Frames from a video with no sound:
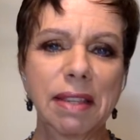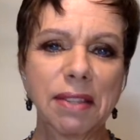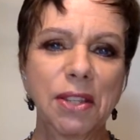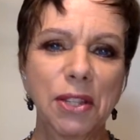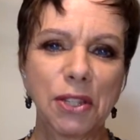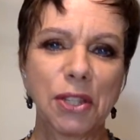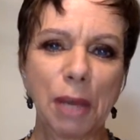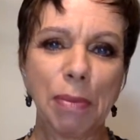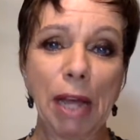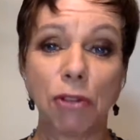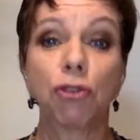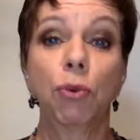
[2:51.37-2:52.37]
is
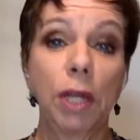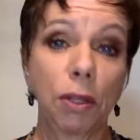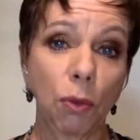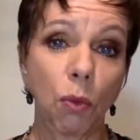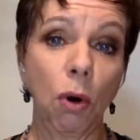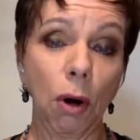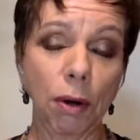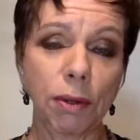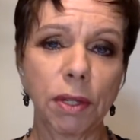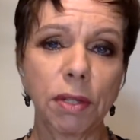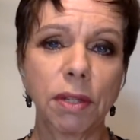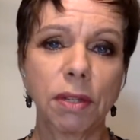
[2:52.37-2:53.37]
about doing the work.
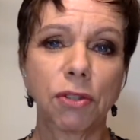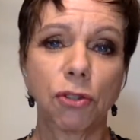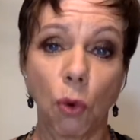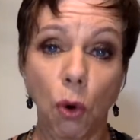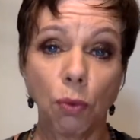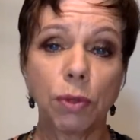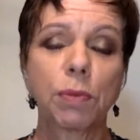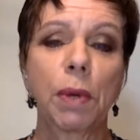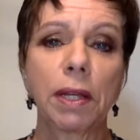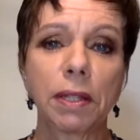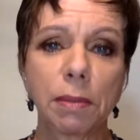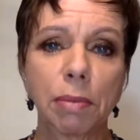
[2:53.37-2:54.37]
This is your
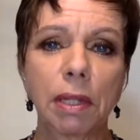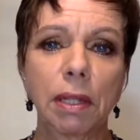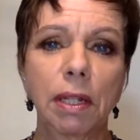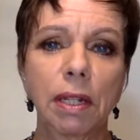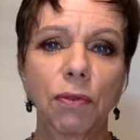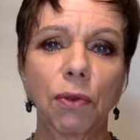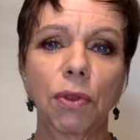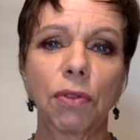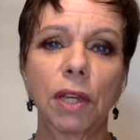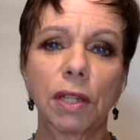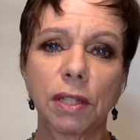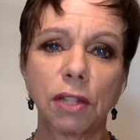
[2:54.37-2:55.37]
responsibility for the
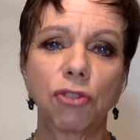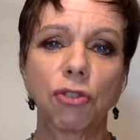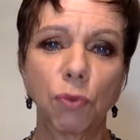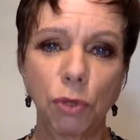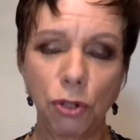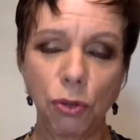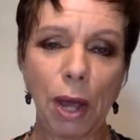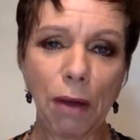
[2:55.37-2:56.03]
things that you would do